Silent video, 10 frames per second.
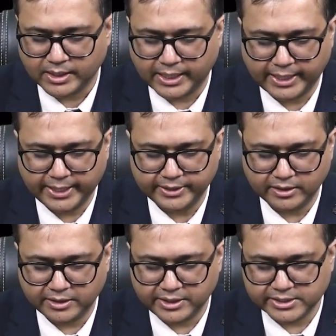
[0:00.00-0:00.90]
and
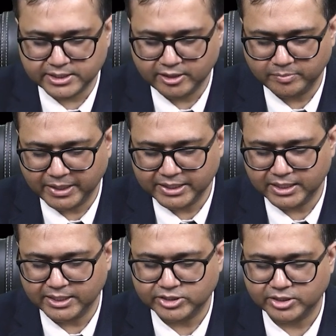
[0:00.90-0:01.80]
recent
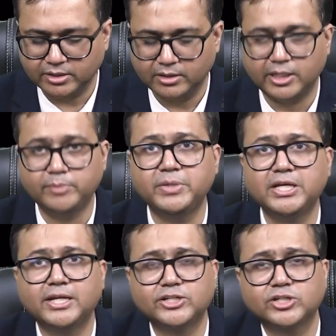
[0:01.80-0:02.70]
migration
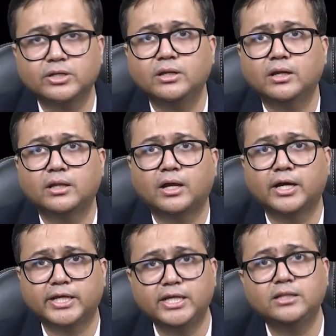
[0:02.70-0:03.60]
immigration
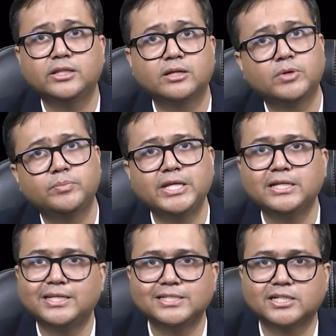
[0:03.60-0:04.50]
again there may be
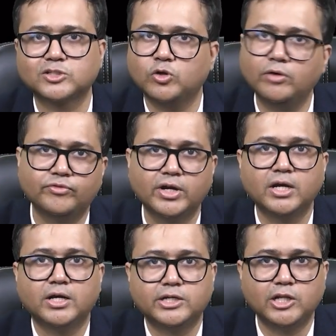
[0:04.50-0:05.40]
increased risk of
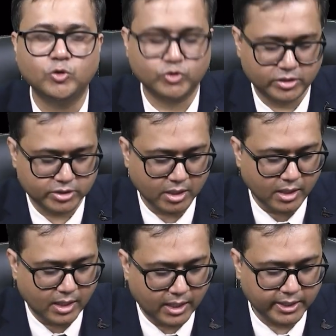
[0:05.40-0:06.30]
delusions
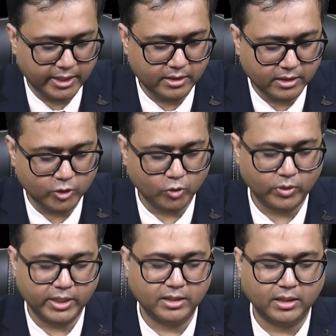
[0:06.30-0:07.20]
again you know
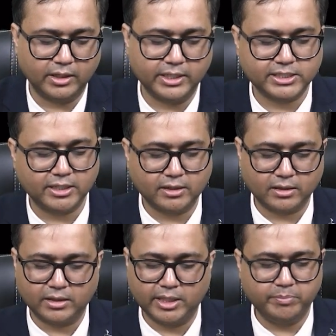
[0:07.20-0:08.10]
in recent
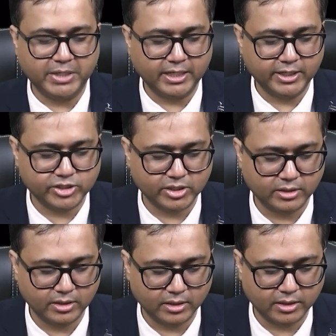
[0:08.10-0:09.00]

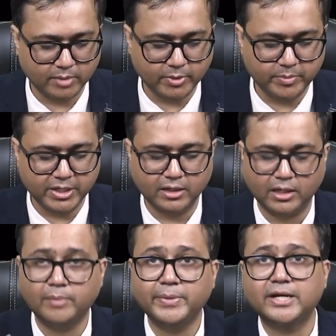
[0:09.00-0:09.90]
immigration there may be
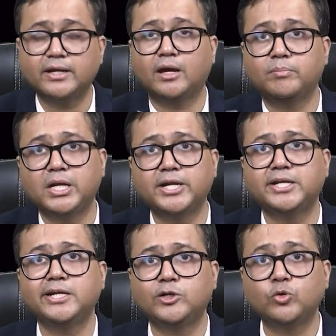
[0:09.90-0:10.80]
limited
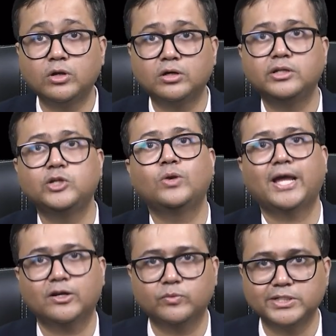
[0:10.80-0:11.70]
ability to learn new
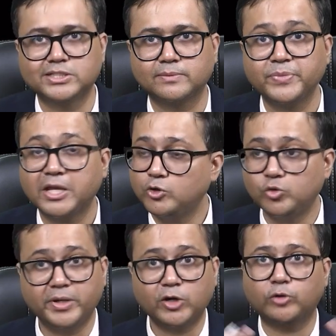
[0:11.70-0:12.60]
language you
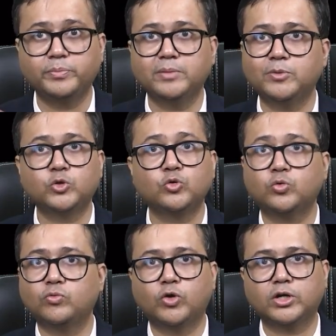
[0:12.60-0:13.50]
may not be able to know
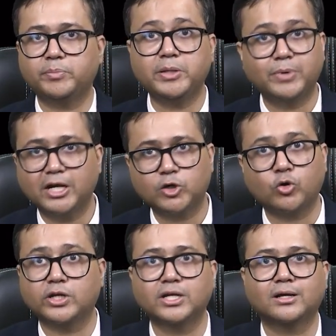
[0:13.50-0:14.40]
what people are
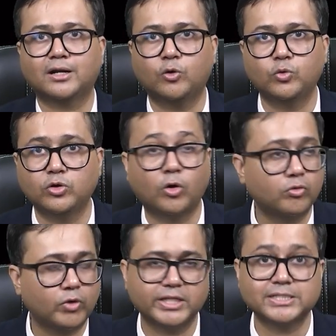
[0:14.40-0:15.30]
talking around or
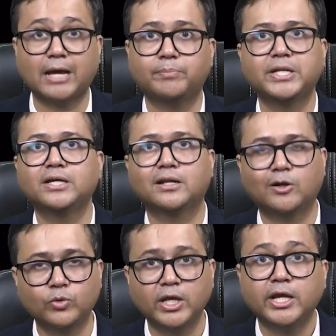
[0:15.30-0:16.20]
what is happening
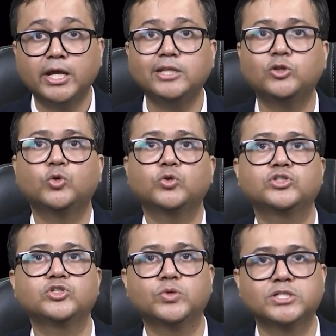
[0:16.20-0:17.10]
around in those
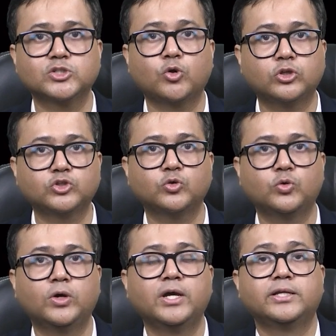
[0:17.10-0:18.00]
situations
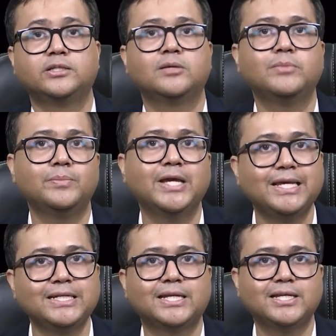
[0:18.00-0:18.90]
also there may be an
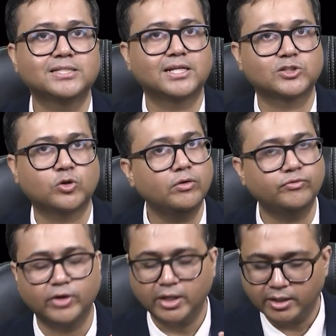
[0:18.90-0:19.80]
increased risk of
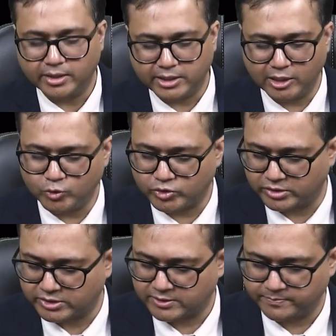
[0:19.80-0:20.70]

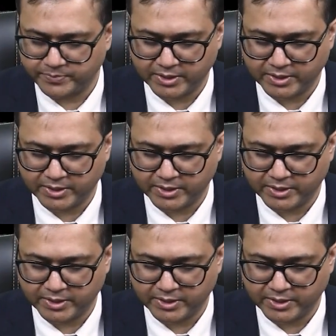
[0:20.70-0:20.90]
delusions